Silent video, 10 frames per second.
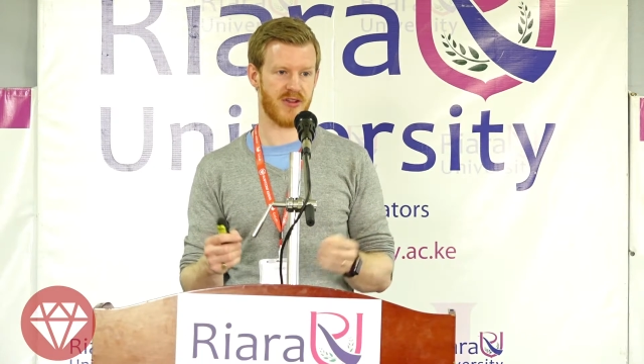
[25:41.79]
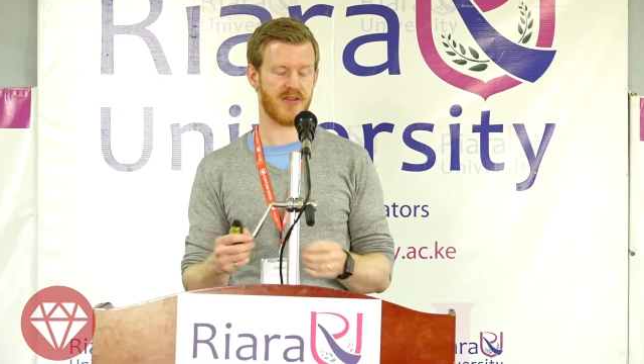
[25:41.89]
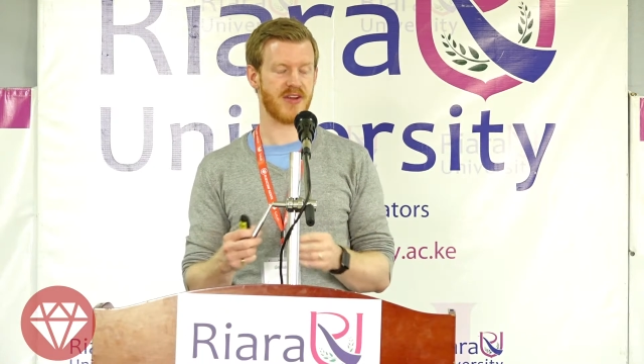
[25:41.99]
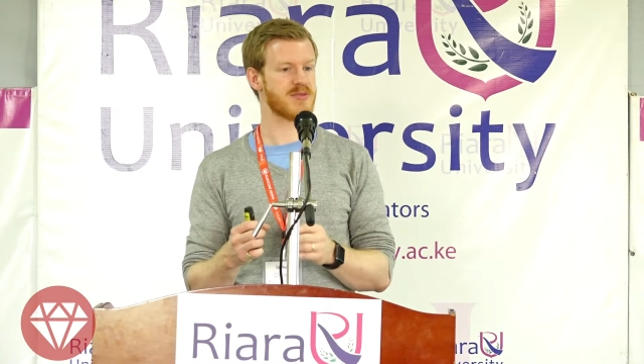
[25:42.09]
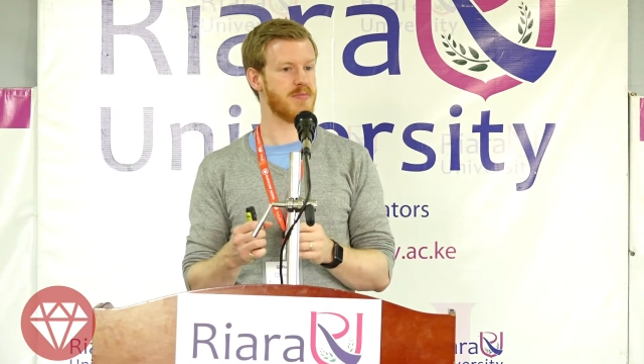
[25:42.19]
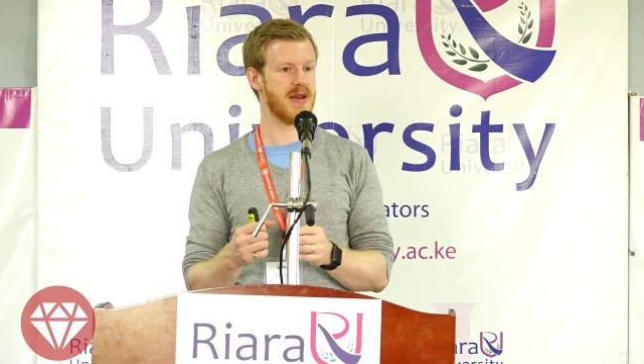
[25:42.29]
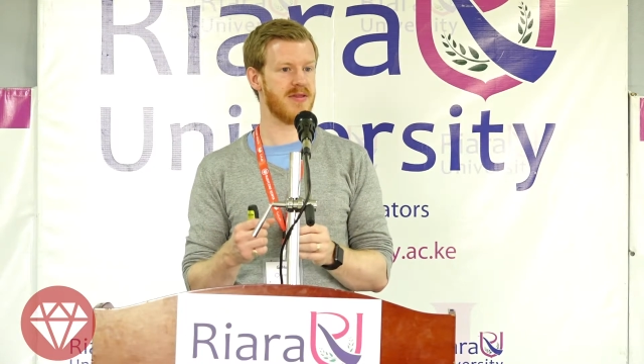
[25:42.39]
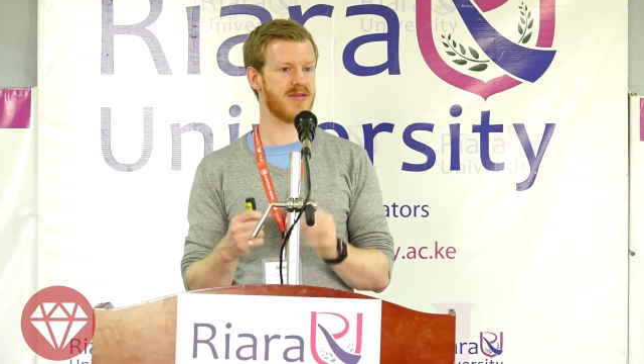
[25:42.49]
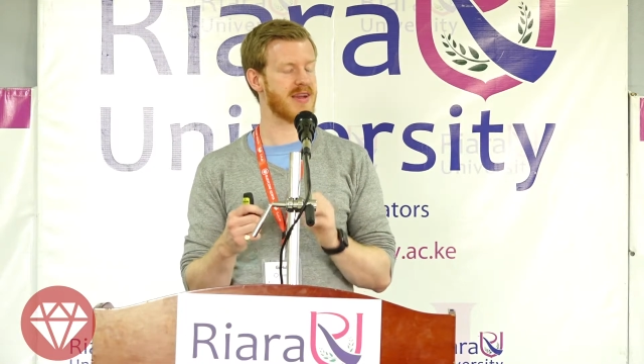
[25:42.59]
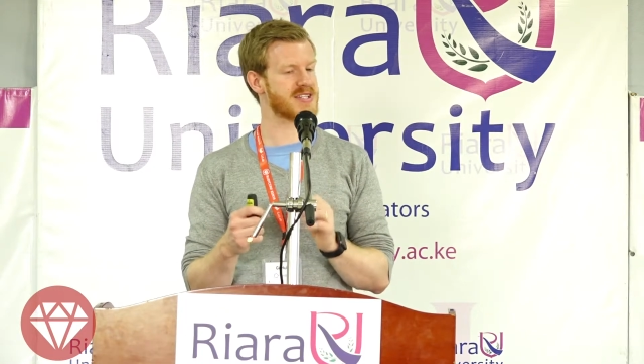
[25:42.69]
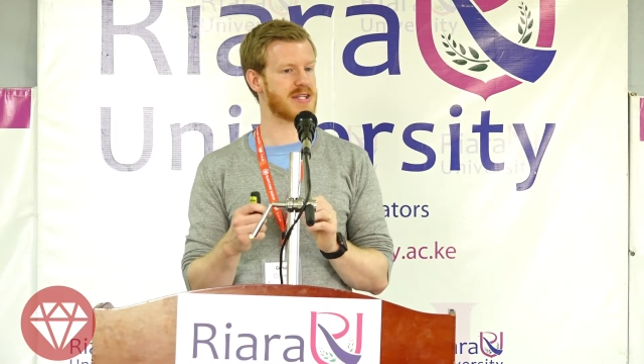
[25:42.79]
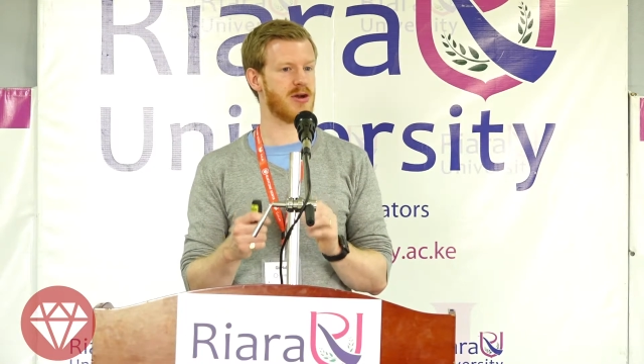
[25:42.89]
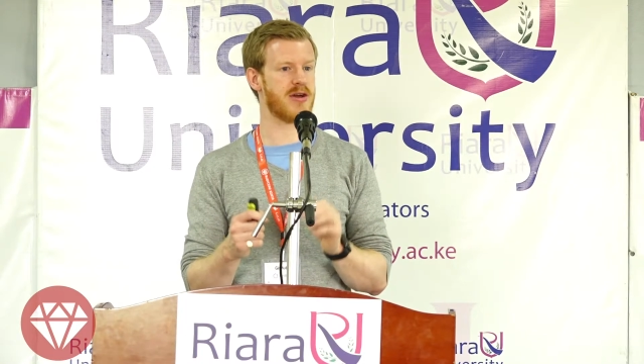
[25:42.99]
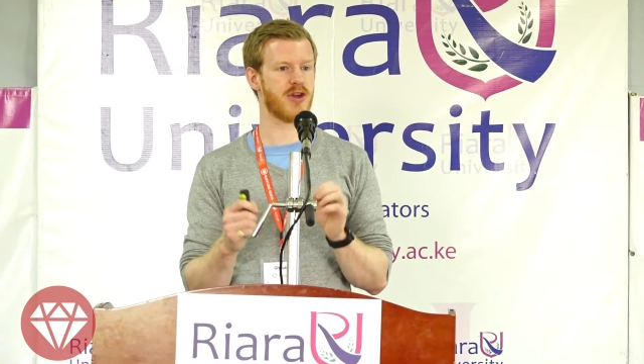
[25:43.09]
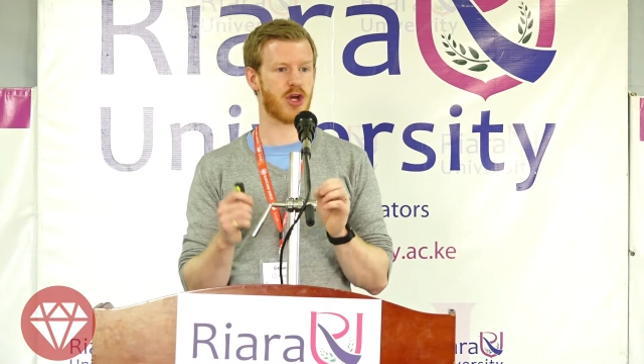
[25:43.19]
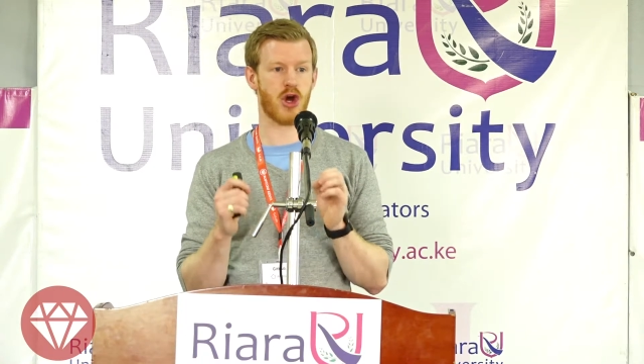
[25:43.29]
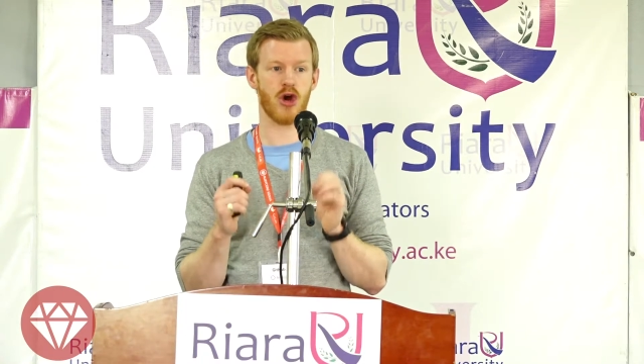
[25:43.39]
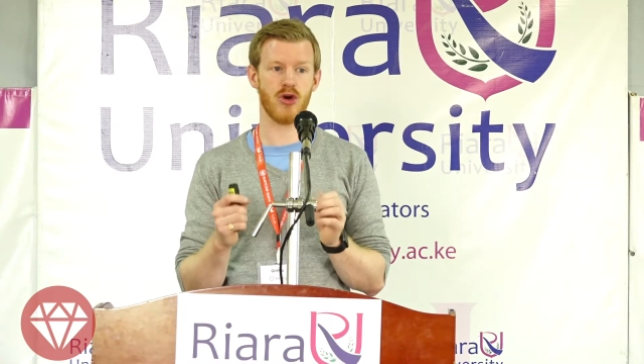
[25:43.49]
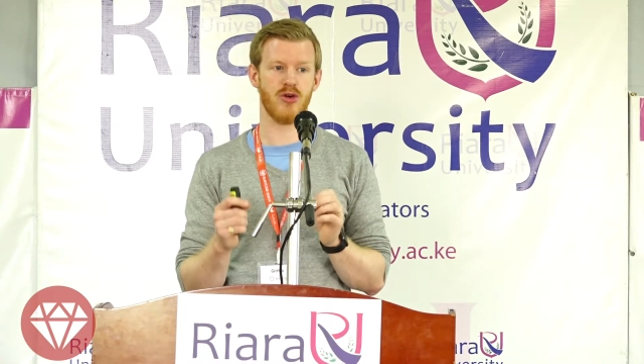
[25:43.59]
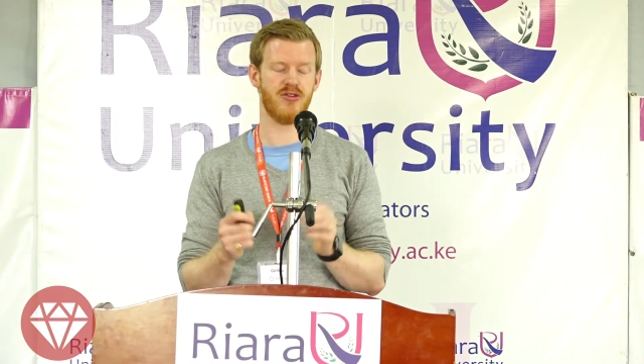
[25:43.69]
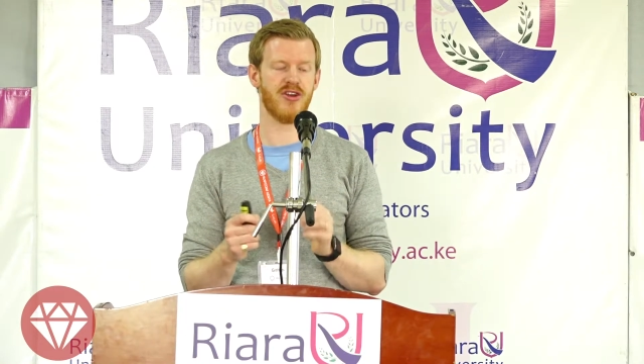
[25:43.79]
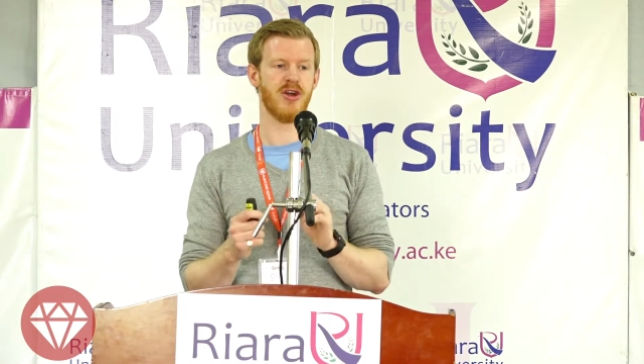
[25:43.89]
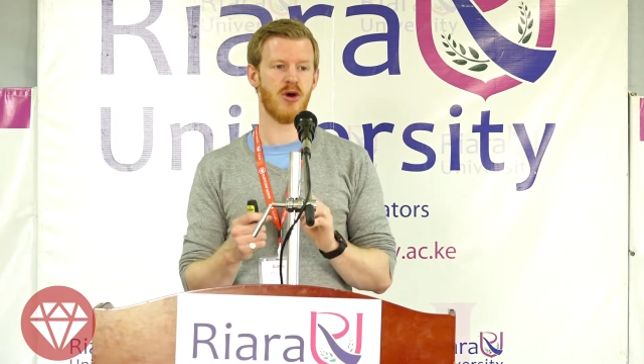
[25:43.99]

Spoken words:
That doesn't mean necessarily the code